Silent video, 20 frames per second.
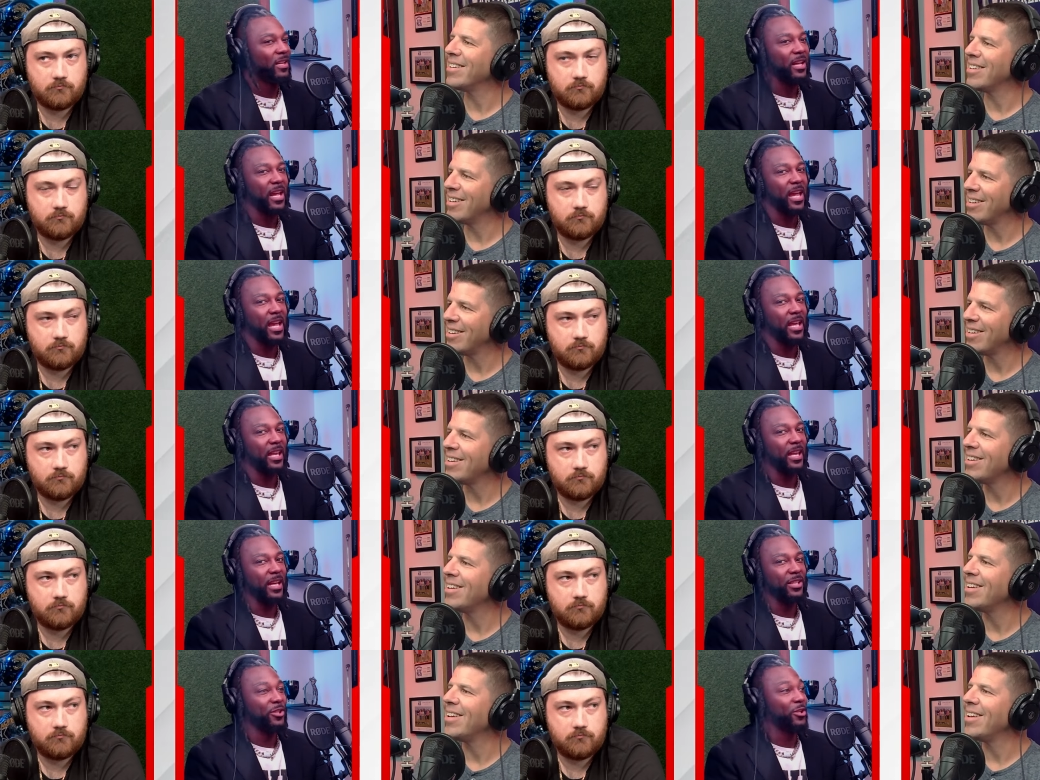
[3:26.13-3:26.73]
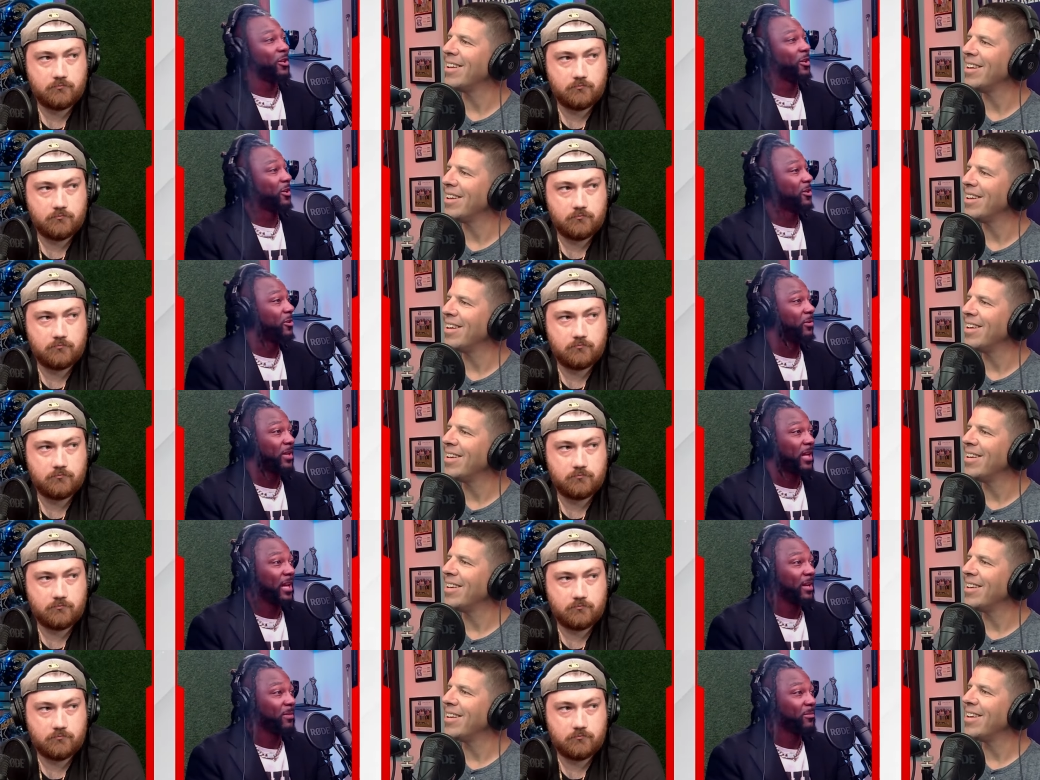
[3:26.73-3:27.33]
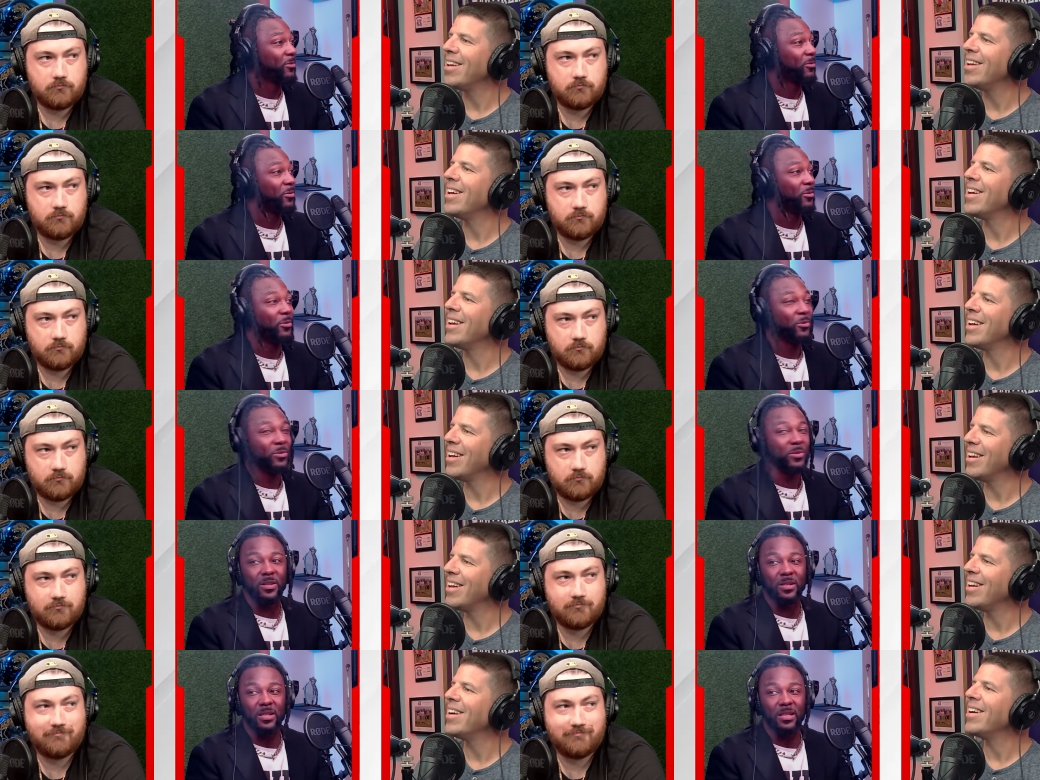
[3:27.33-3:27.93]
Speaker 1: and like Jericho came through,
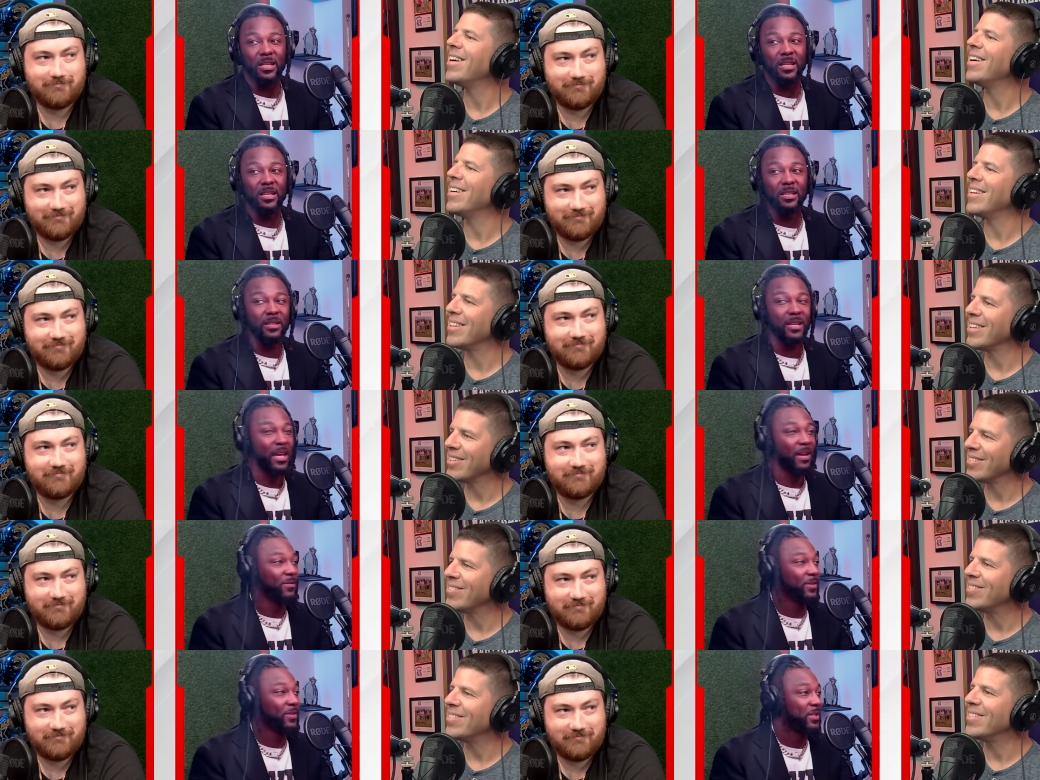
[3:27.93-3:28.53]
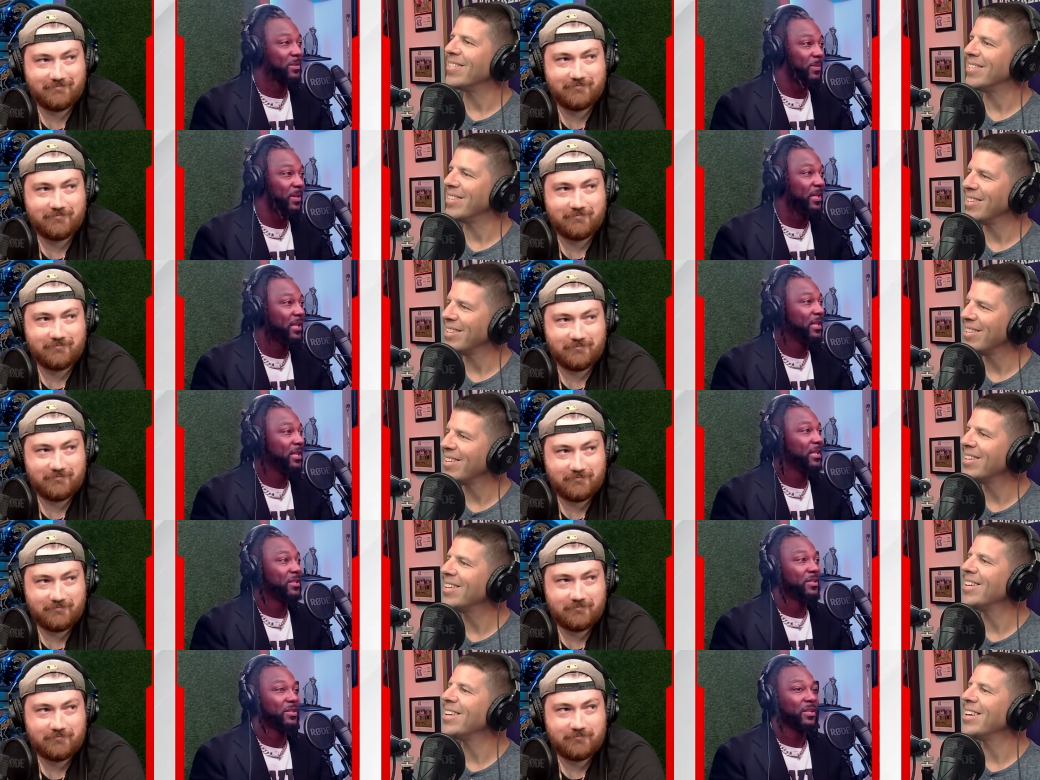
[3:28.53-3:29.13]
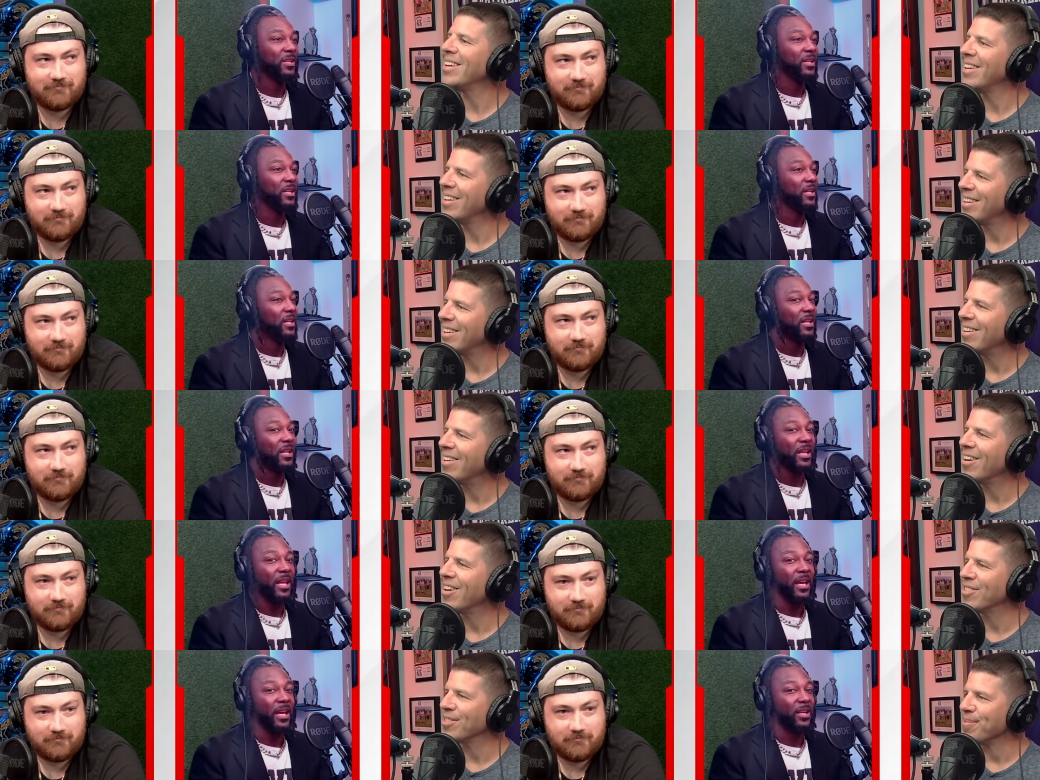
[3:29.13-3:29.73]
gave a speech. Awesome.
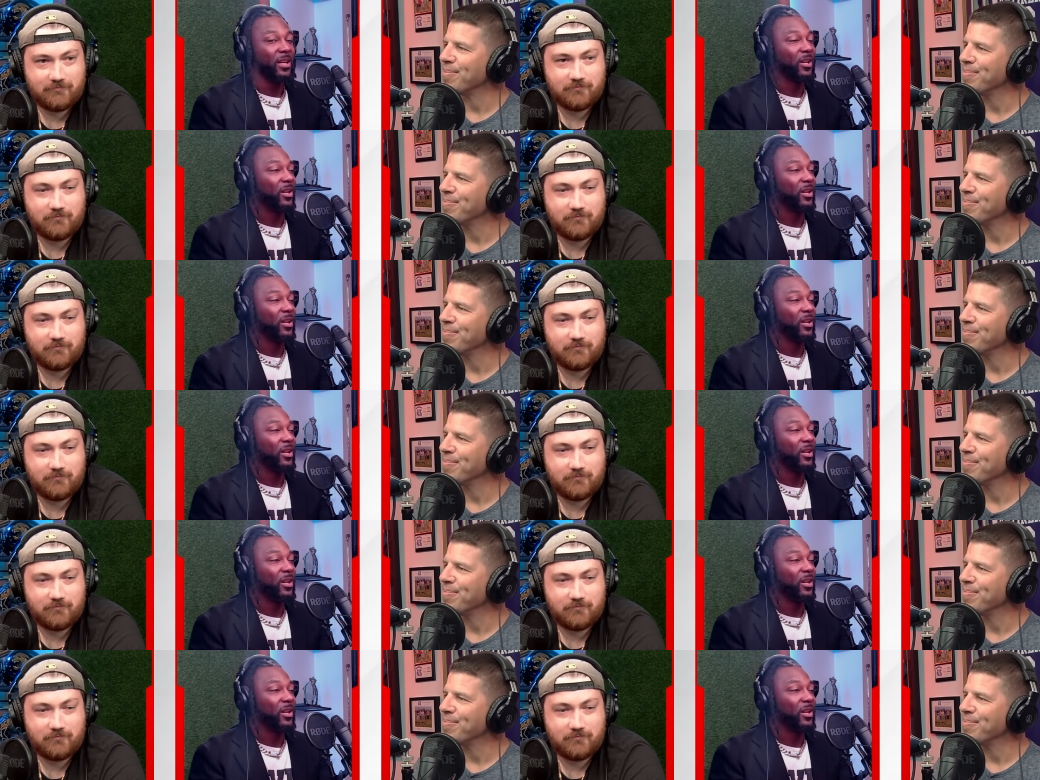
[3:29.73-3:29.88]
Like uh,